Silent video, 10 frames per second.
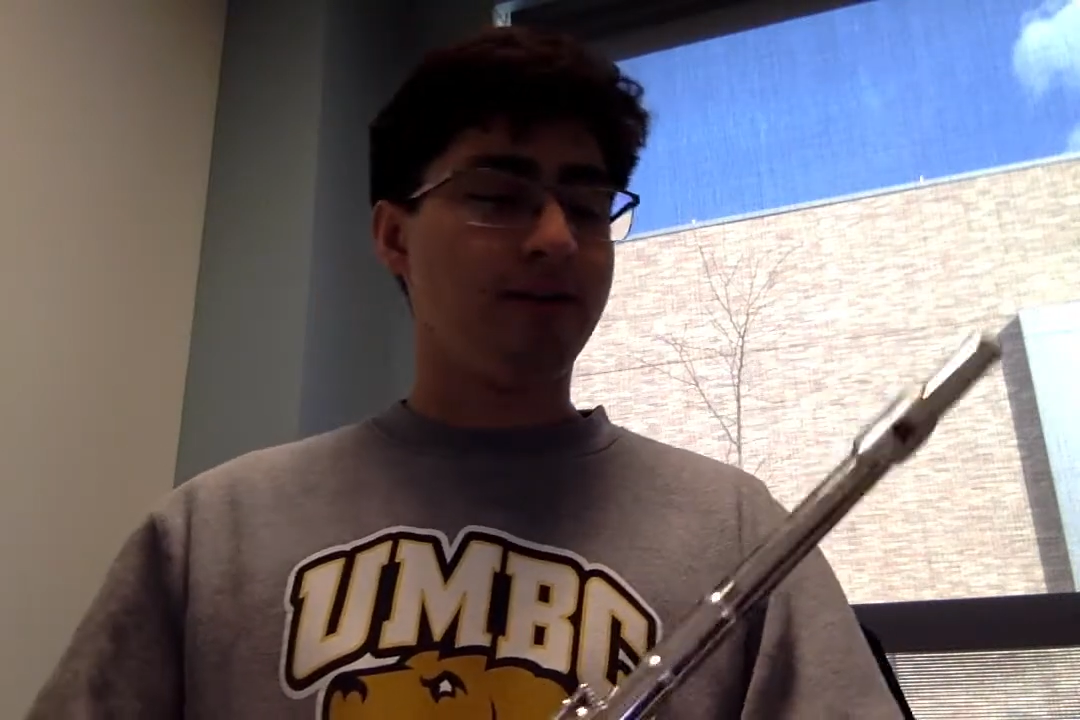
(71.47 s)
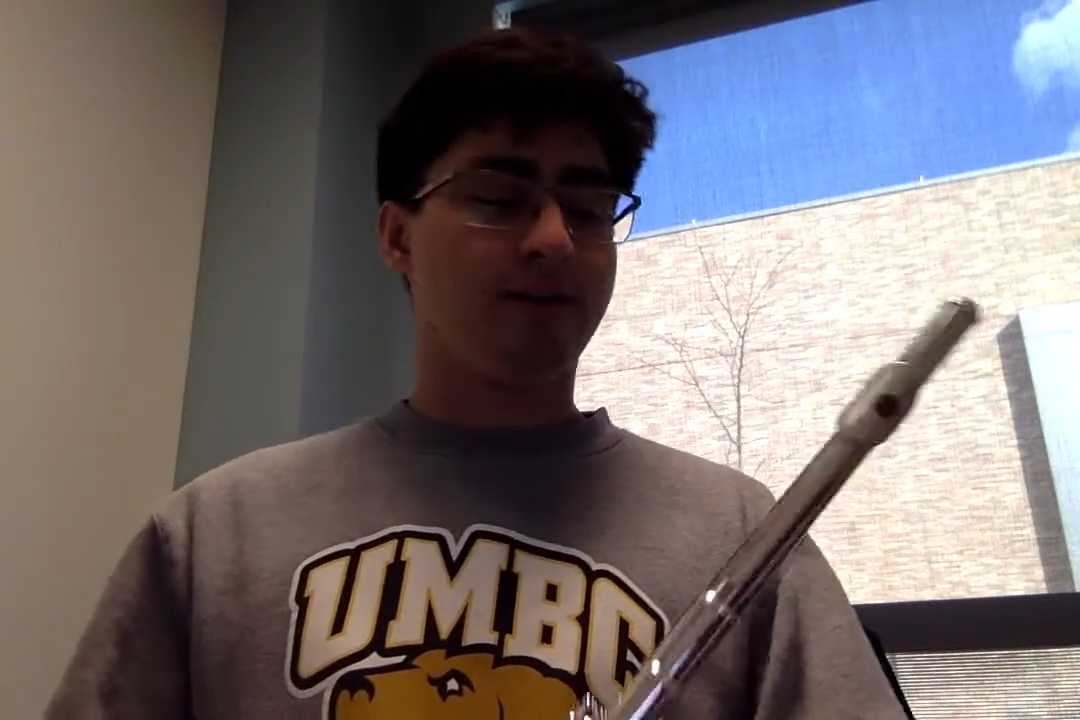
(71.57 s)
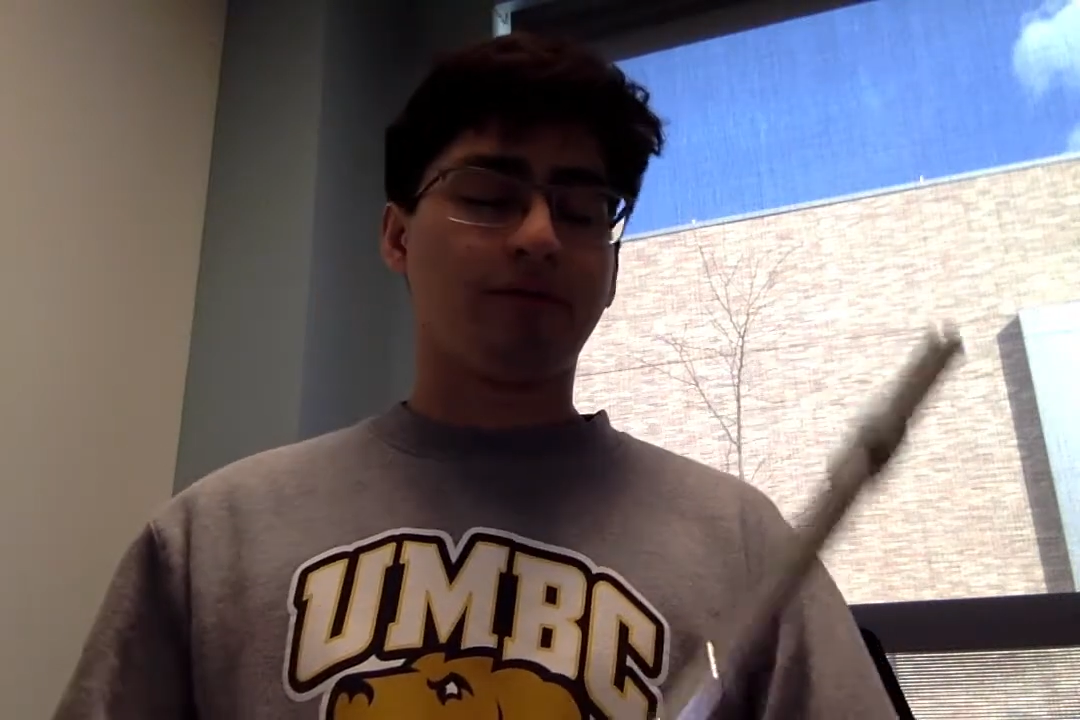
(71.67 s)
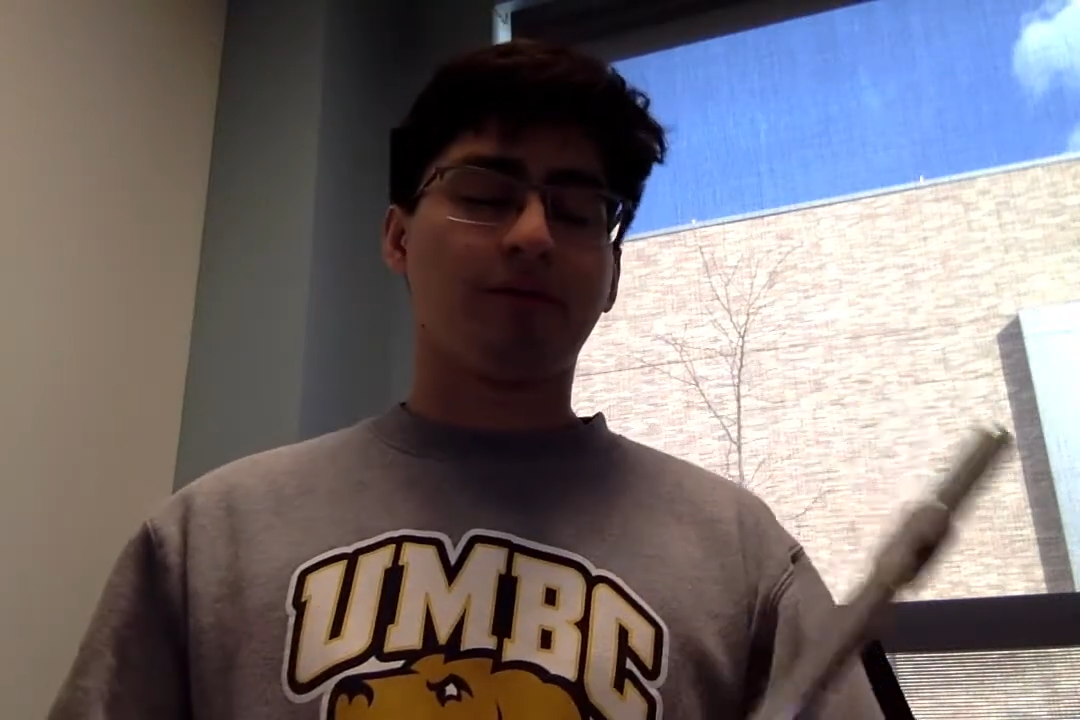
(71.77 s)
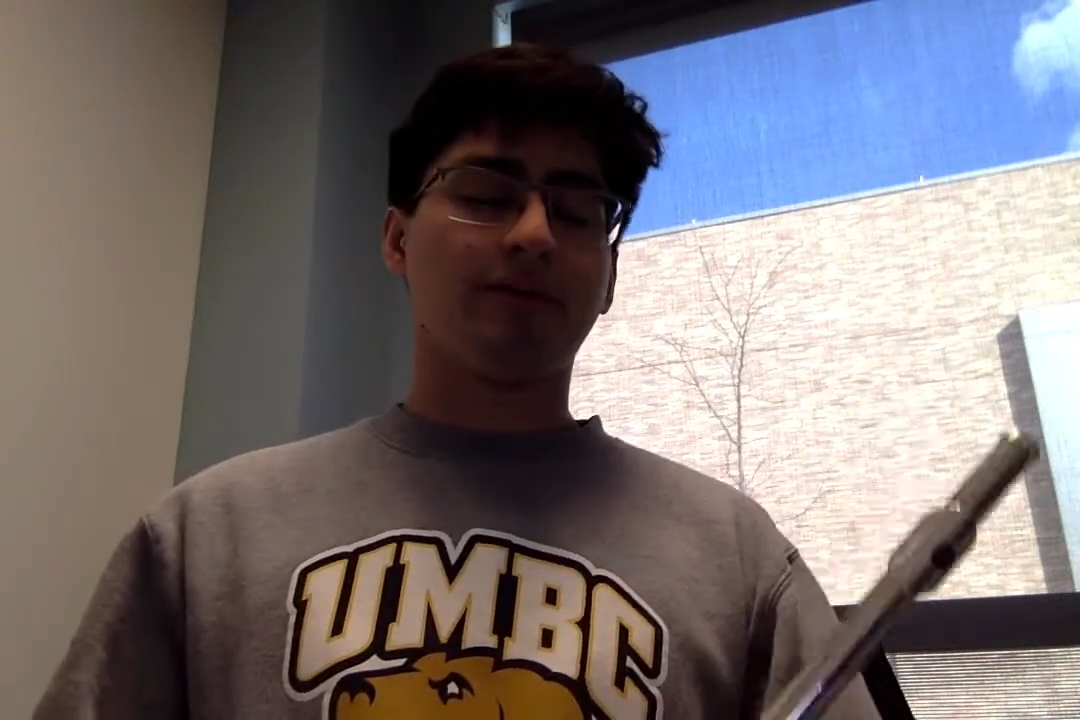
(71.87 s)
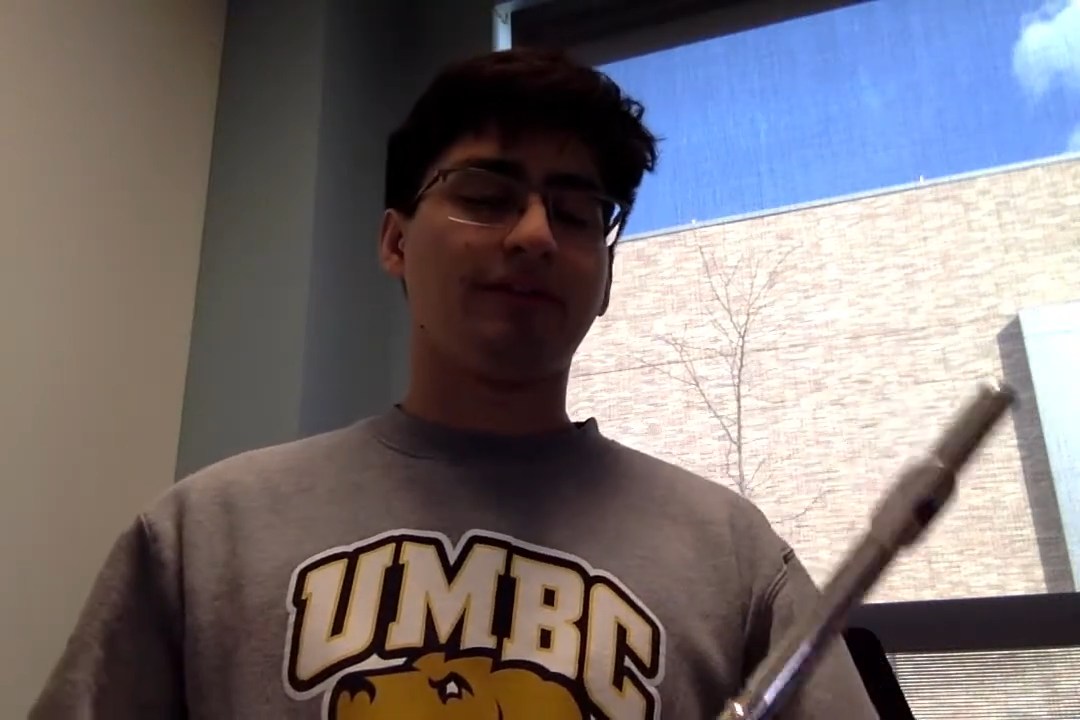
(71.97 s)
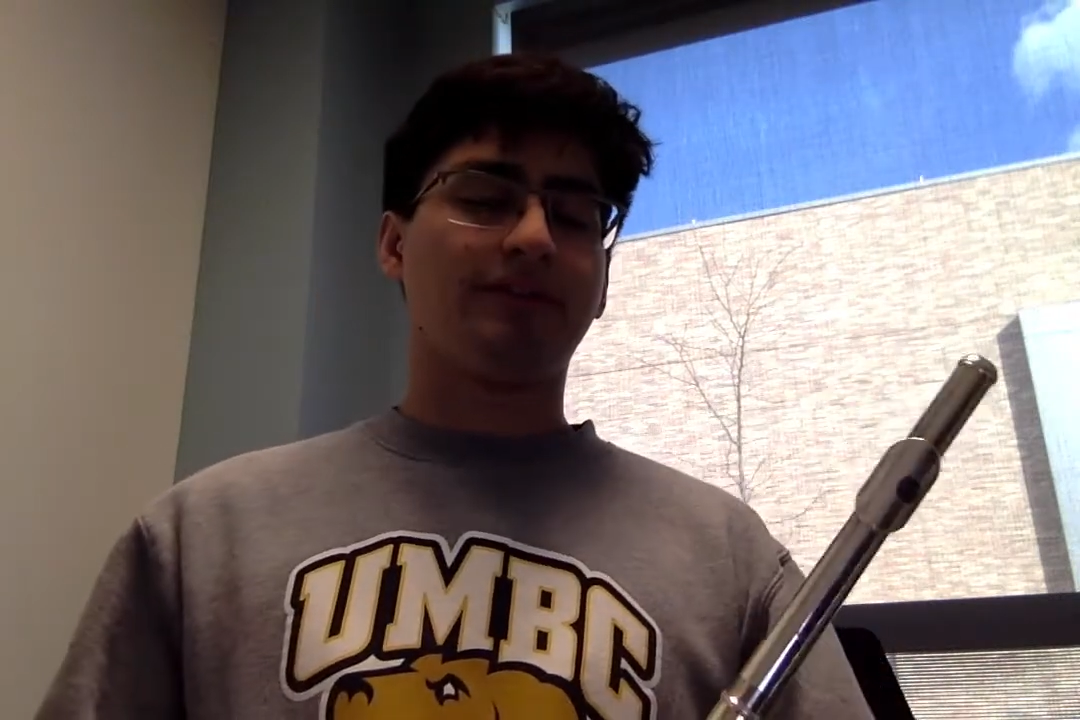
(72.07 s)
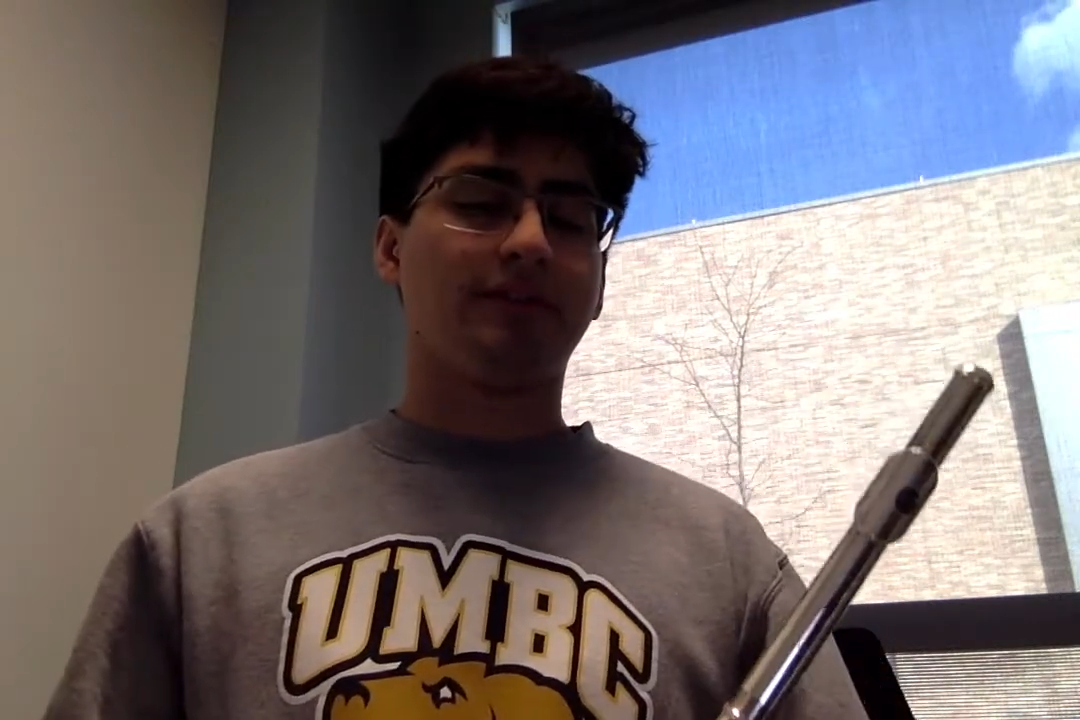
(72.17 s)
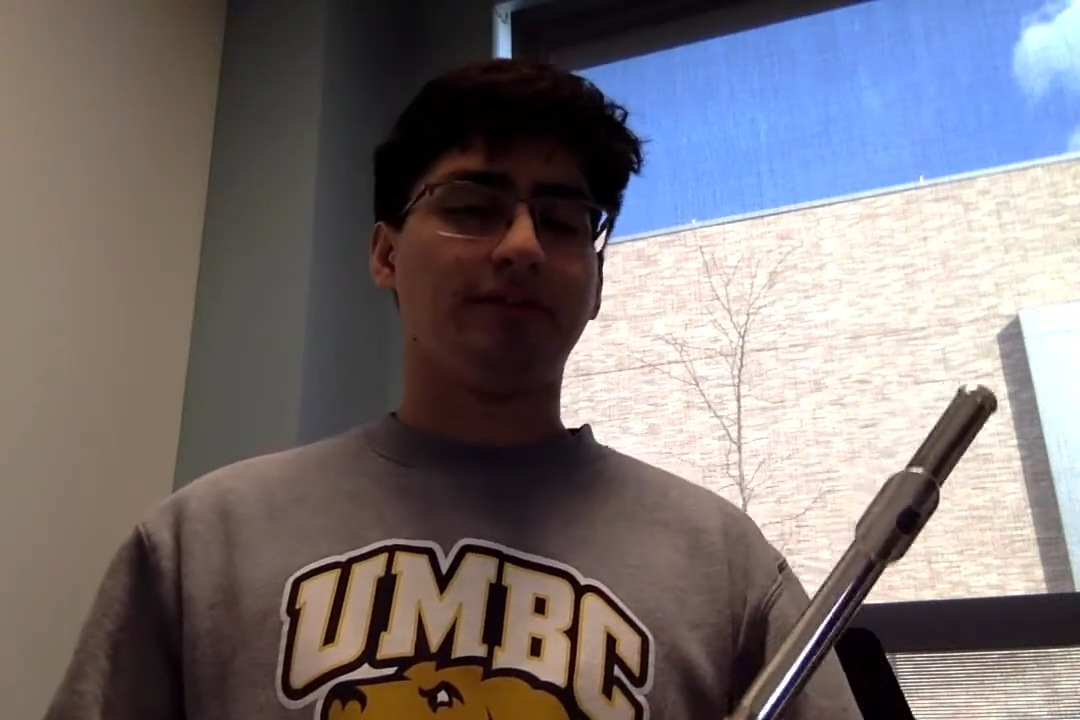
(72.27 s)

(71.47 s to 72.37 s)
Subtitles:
Of course, in the